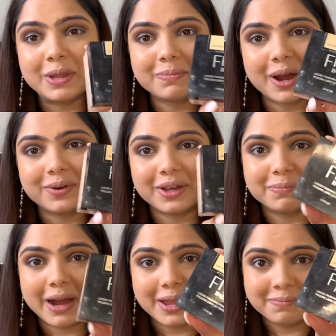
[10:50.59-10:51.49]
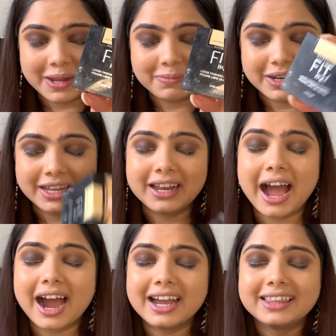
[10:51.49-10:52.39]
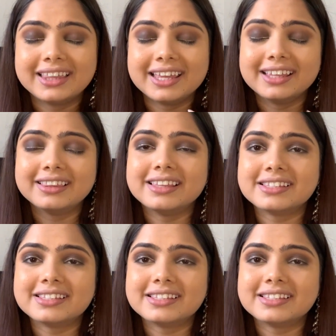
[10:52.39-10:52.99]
powder by Maybelline. I think this